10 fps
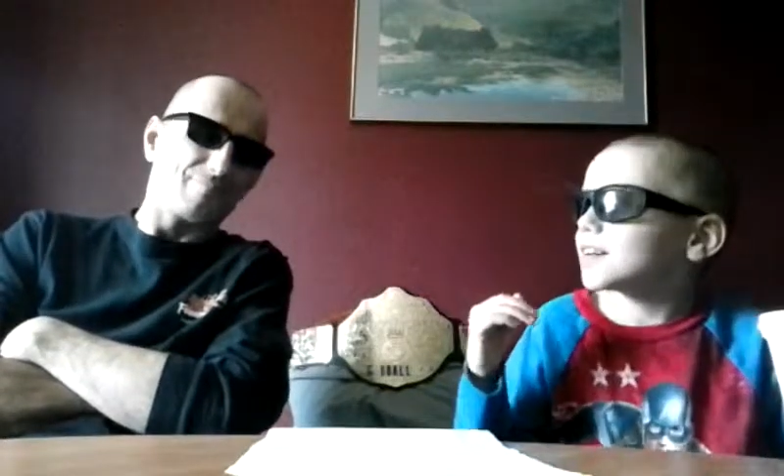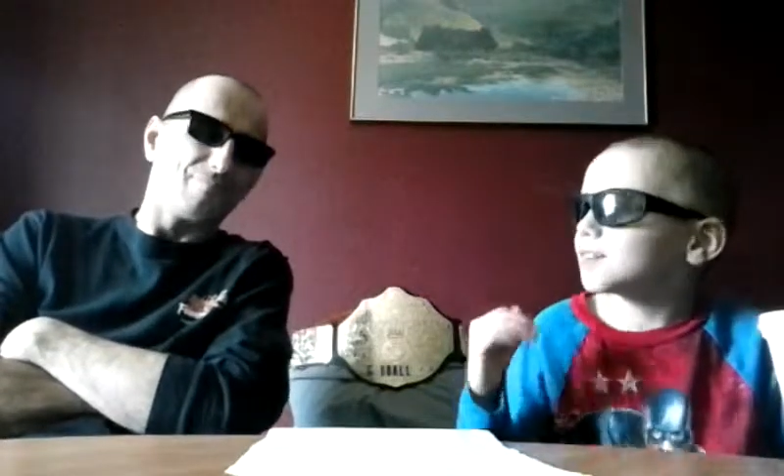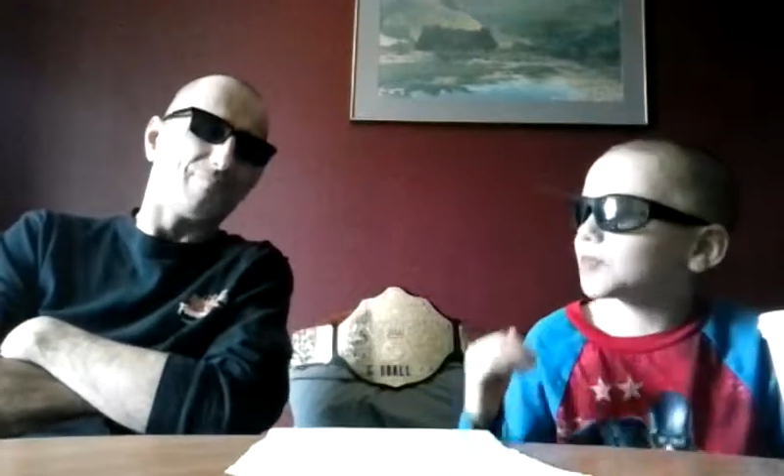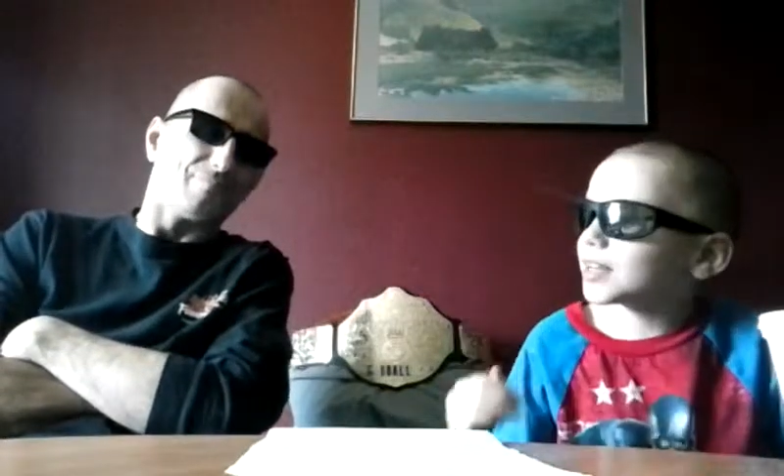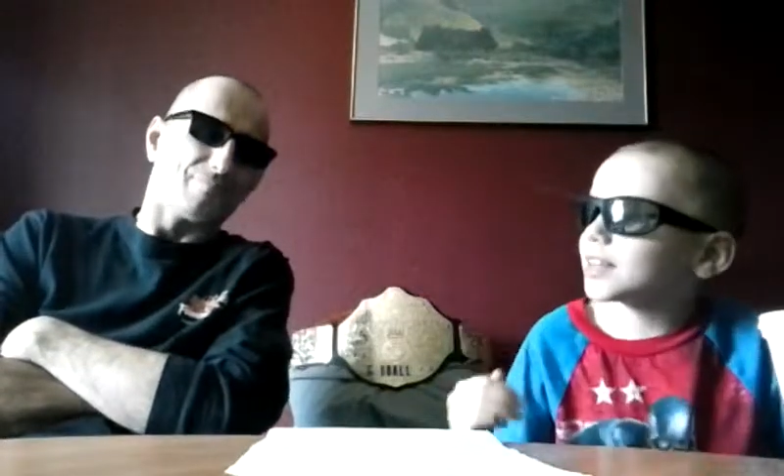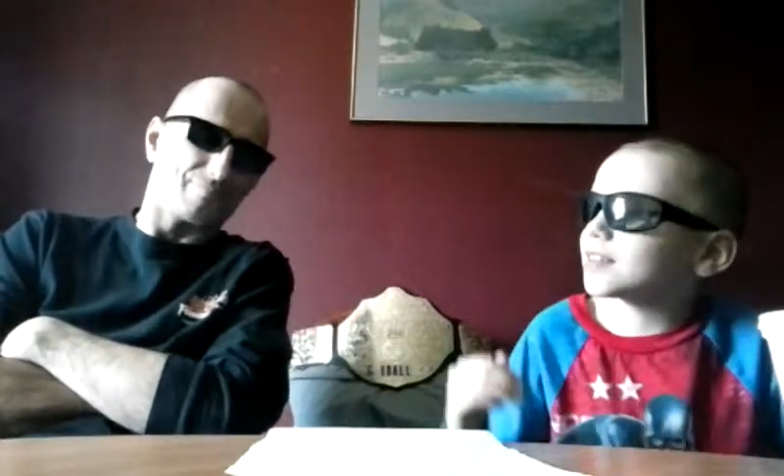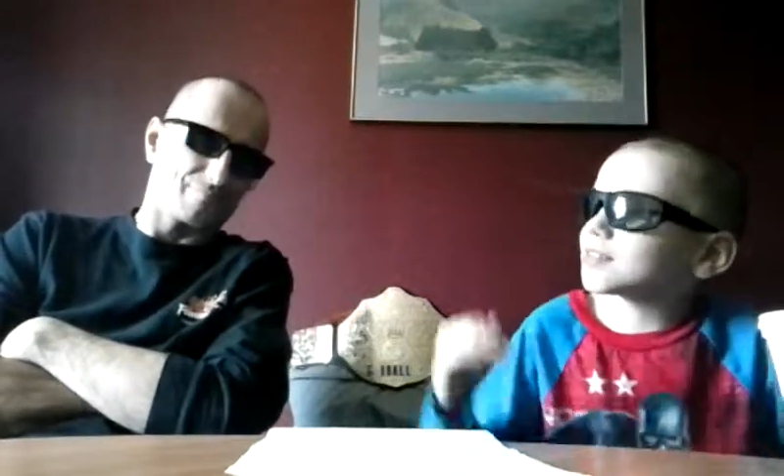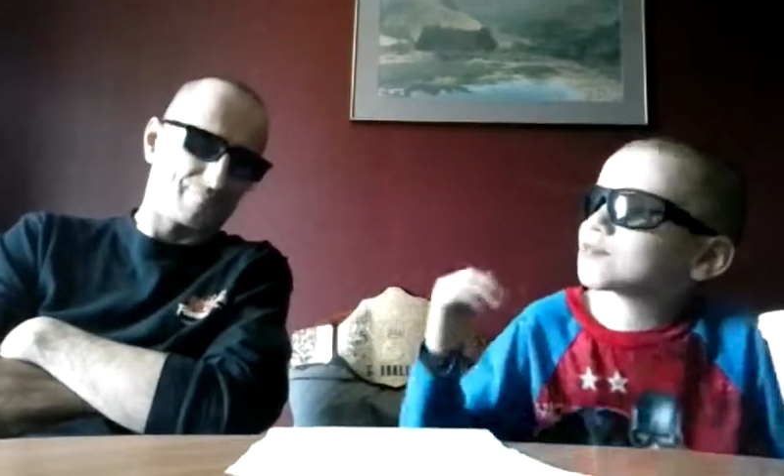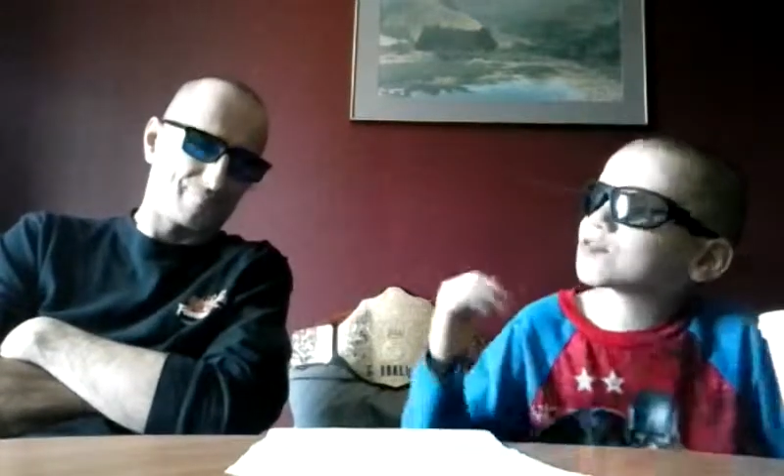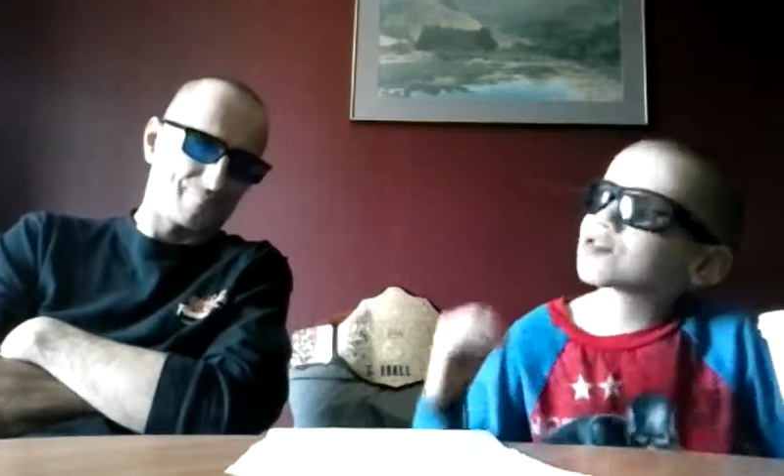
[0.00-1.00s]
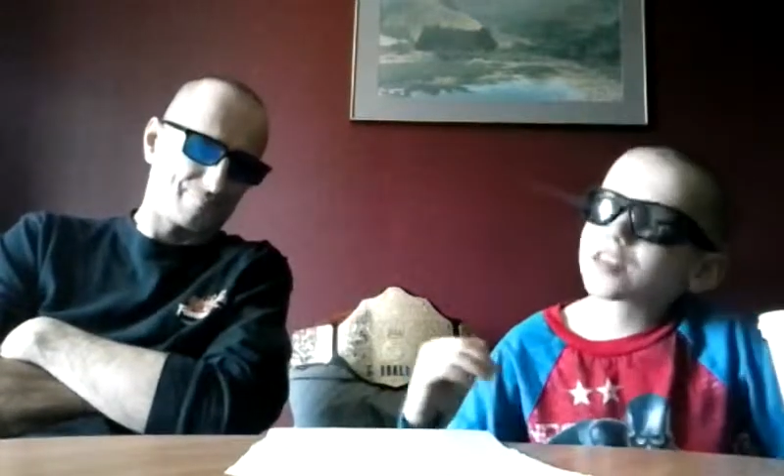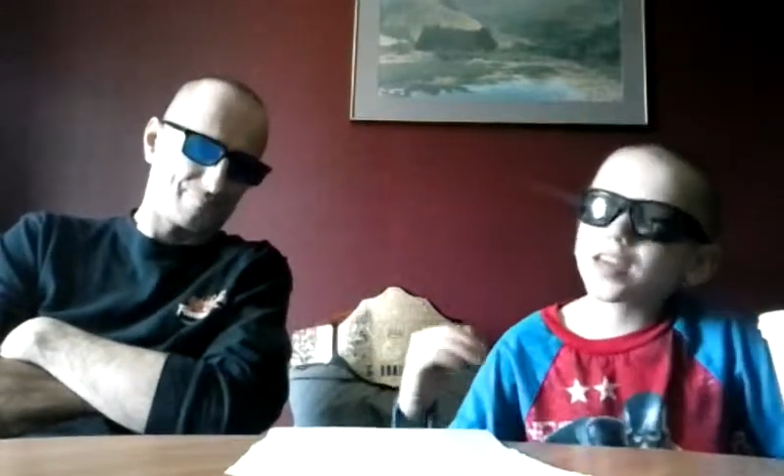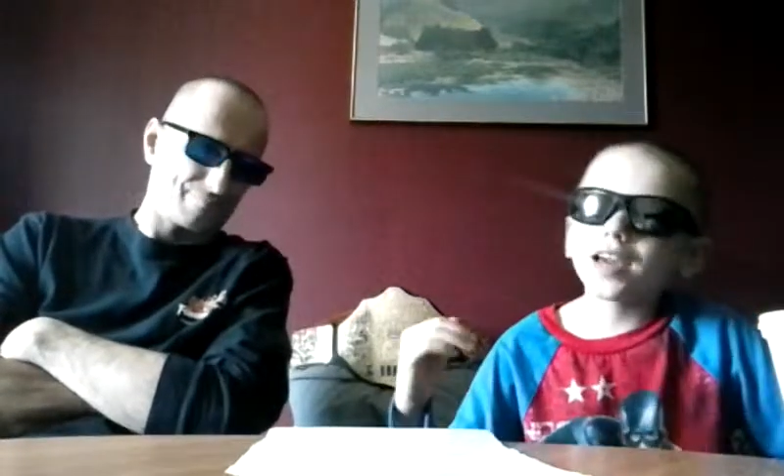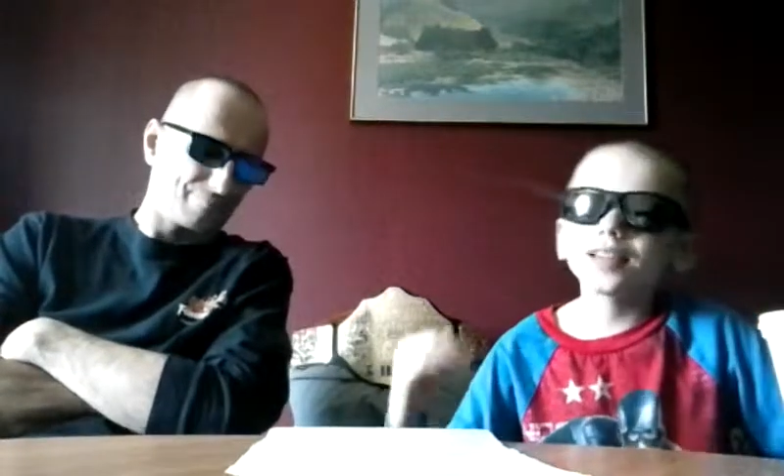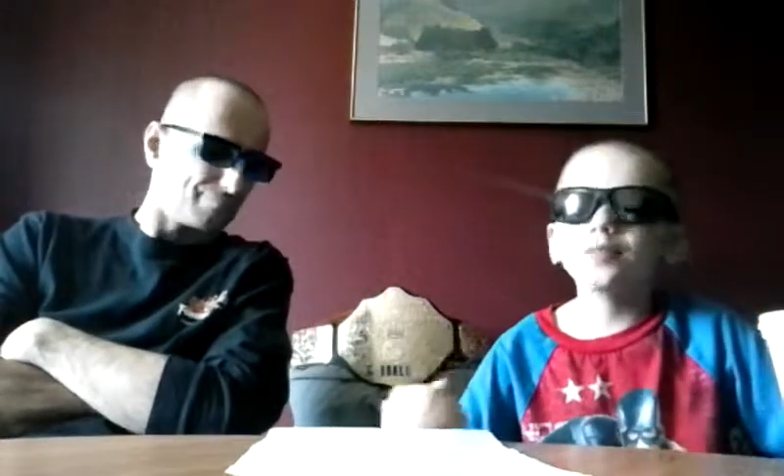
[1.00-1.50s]
when he
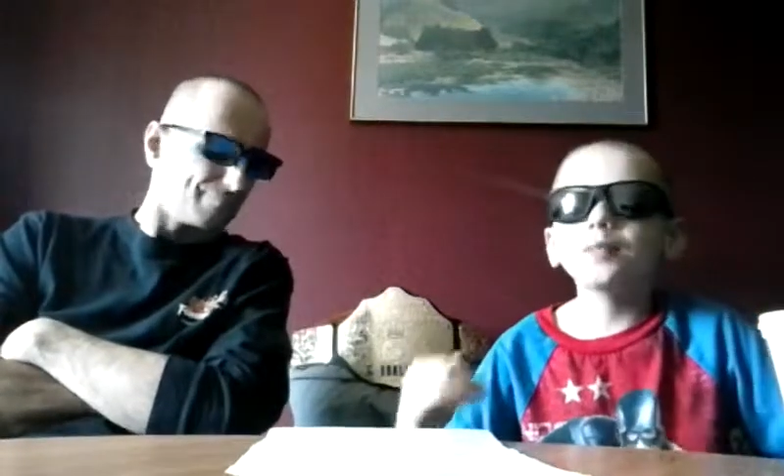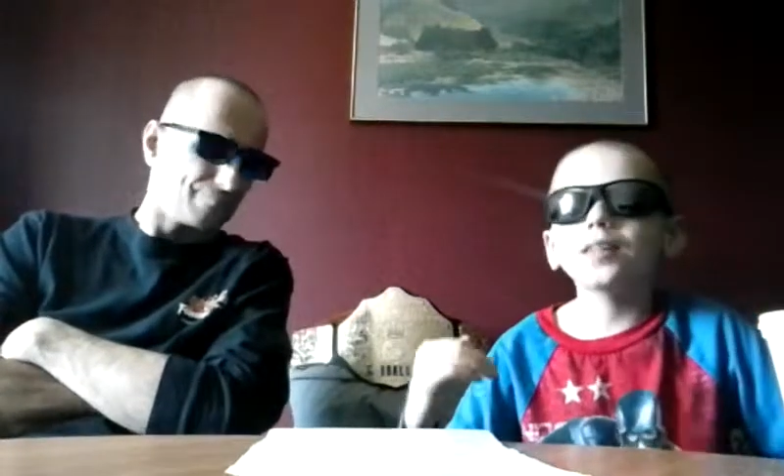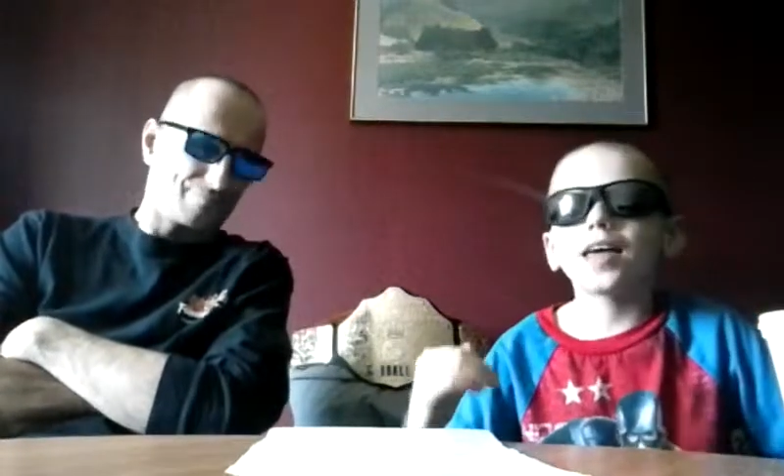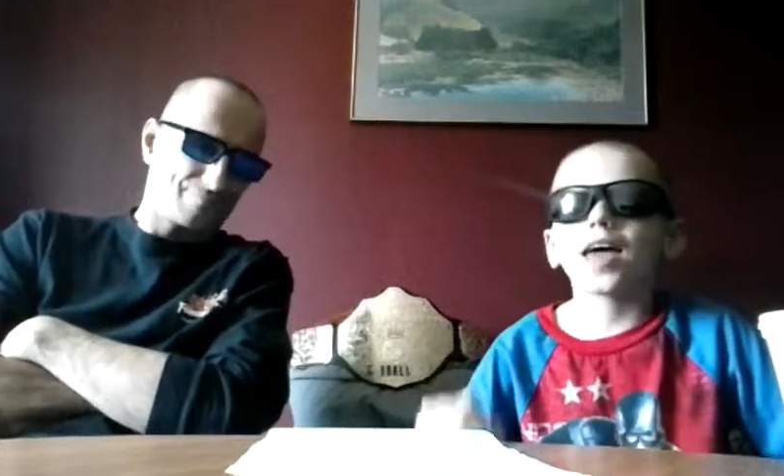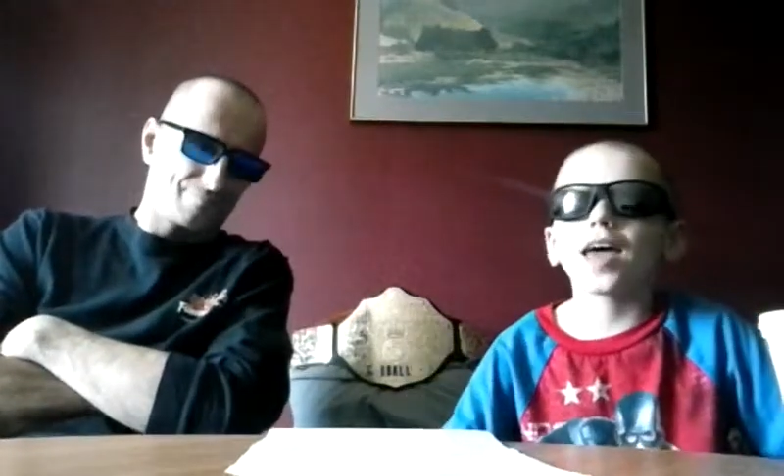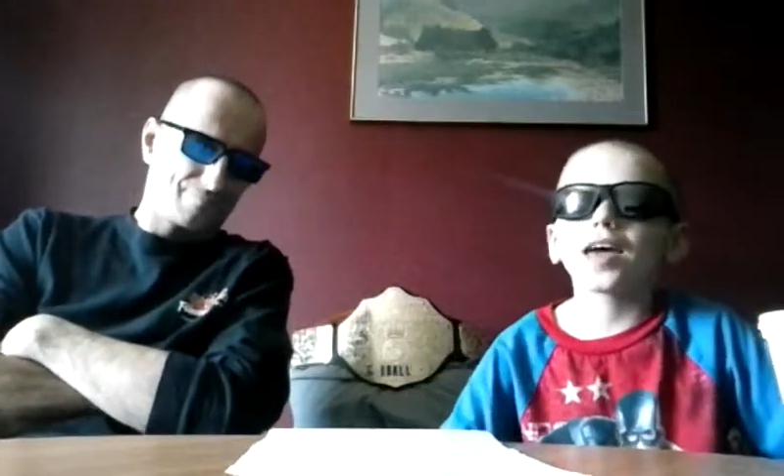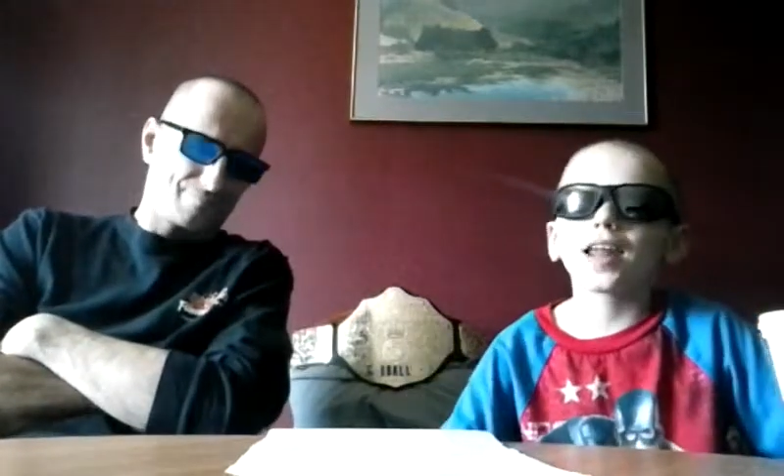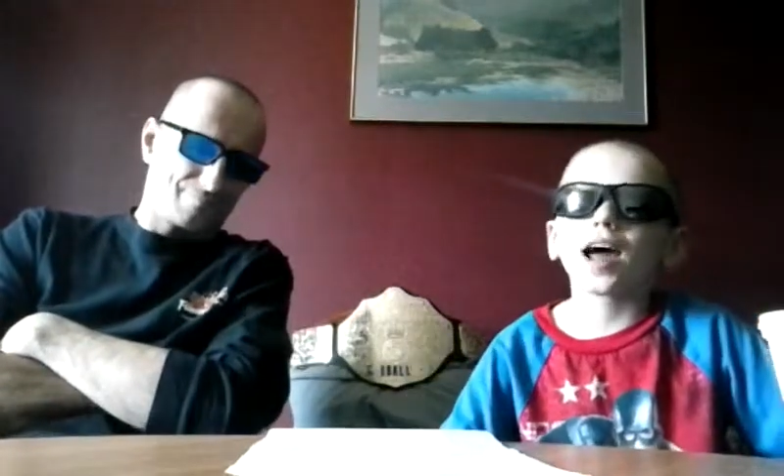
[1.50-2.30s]
kicked him in the head,